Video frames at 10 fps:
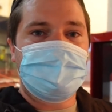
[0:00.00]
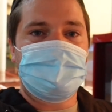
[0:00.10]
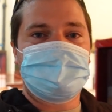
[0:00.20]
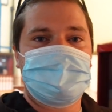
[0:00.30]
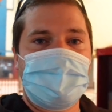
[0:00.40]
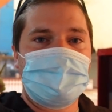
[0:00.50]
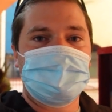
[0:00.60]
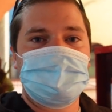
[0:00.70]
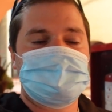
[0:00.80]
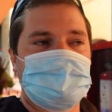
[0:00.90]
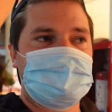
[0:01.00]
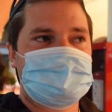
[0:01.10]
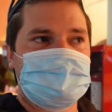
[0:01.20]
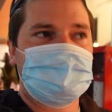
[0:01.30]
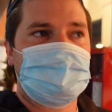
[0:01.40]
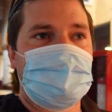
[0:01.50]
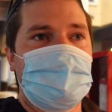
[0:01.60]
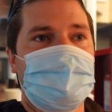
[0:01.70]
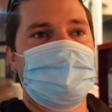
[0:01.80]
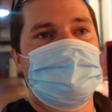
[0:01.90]
big family tradition.
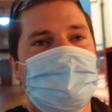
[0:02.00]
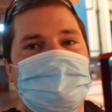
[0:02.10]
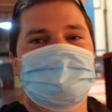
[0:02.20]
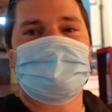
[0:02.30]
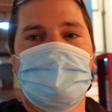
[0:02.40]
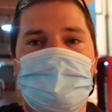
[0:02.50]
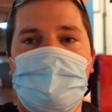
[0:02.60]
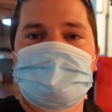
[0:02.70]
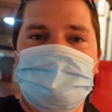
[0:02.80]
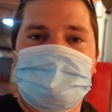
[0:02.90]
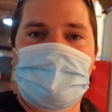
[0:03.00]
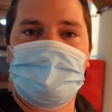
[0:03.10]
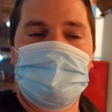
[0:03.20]
Uh, like a celebration type